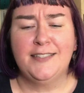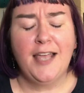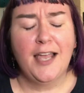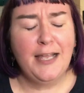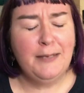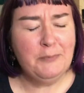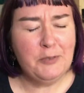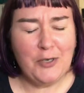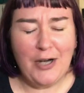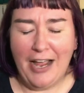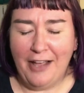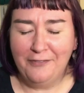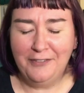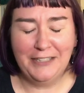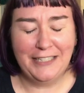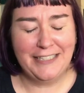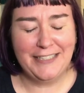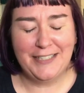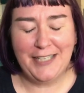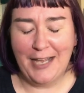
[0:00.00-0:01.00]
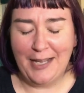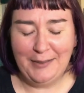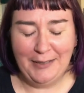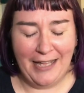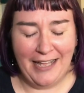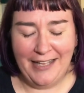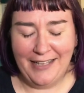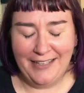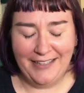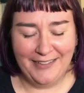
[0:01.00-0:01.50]
time traveling
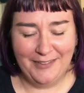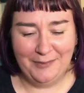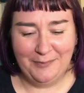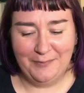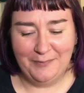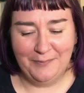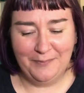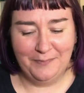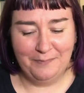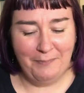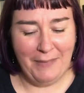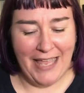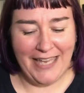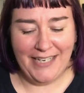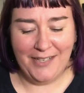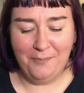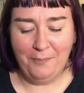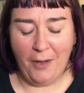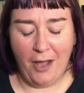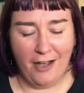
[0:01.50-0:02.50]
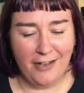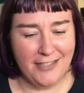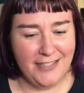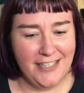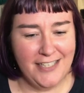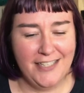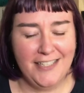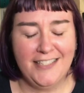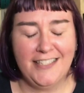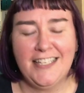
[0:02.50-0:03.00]
men in
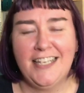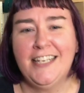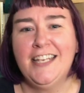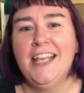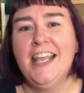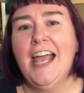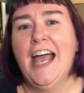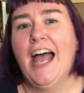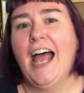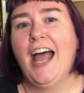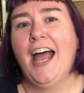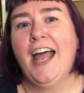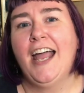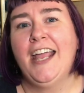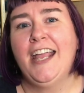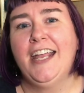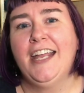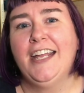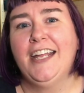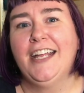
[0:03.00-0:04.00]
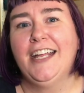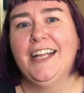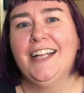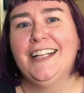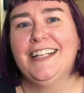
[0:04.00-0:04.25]
boxes, and I